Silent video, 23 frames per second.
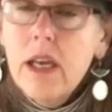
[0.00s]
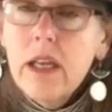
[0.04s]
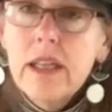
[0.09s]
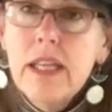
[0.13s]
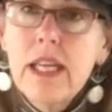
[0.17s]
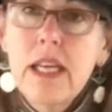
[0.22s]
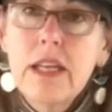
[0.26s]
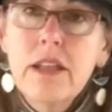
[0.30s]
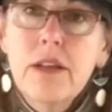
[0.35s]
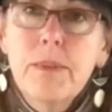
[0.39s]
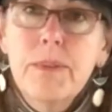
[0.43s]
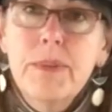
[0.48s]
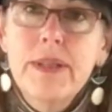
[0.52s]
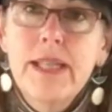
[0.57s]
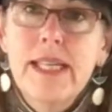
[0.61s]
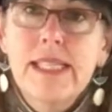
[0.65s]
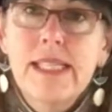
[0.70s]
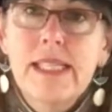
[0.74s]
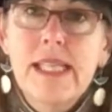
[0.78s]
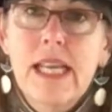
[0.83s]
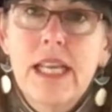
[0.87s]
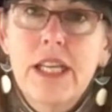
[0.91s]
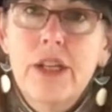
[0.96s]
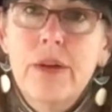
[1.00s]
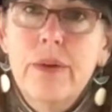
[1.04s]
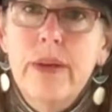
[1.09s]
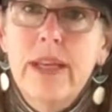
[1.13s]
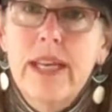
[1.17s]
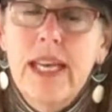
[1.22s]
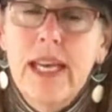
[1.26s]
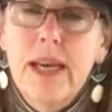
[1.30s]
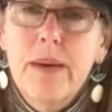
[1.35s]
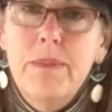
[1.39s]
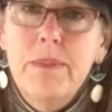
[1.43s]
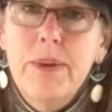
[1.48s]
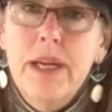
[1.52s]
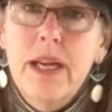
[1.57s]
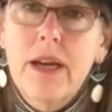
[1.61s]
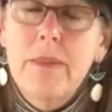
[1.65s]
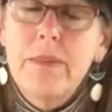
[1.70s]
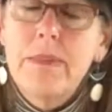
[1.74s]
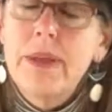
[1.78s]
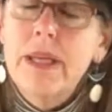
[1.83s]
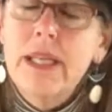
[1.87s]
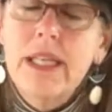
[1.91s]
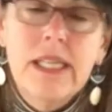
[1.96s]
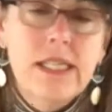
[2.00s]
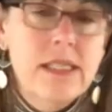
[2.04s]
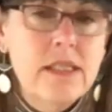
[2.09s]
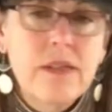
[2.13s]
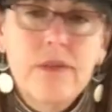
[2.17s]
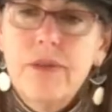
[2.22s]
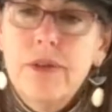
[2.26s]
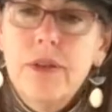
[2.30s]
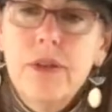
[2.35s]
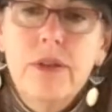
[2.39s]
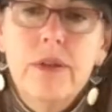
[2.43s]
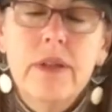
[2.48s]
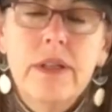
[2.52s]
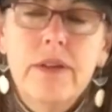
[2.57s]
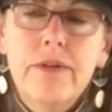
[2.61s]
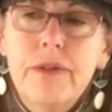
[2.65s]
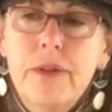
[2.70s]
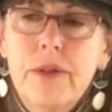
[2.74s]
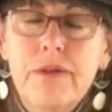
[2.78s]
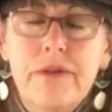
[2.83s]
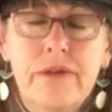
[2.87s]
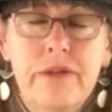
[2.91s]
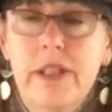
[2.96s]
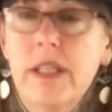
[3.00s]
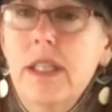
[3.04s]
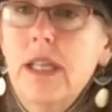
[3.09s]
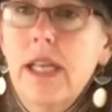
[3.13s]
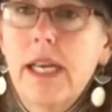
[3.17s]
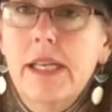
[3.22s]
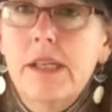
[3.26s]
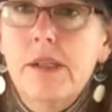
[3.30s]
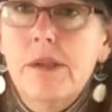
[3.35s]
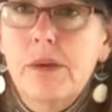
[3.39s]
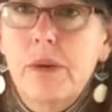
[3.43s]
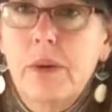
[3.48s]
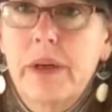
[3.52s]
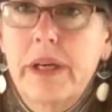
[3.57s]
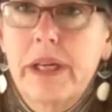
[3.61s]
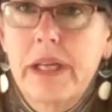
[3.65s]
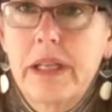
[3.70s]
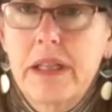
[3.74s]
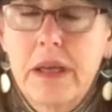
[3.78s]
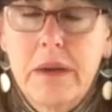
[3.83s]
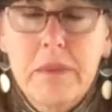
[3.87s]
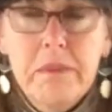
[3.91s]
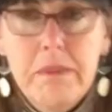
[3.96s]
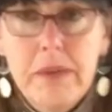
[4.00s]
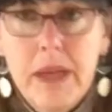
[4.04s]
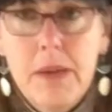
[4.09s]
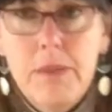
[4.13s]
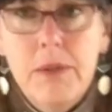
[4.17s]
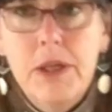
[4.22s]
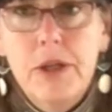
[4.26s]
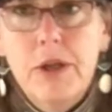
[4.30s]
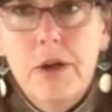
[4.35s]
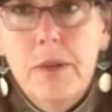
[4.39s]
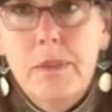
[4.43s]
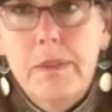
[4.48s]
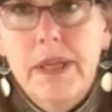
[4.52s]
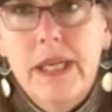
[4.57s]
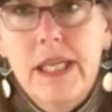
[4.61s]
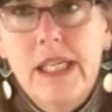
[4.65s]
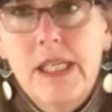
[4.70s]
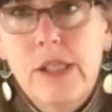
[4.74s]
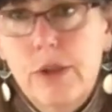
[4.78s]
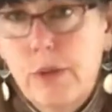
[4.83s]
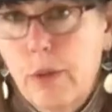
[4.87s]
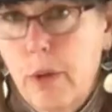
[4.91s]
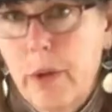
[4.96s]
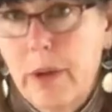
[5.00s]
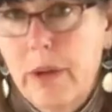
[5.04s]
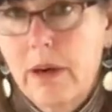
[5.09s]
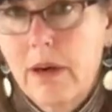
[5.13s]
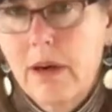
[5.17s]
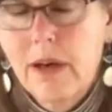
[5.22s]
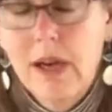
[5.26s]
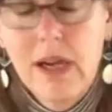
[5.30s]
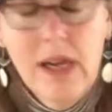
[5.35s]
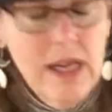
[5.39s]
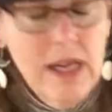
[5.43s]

The other place that you can pick up pennies if you feel like sorting them, maybe you're a penny sorter,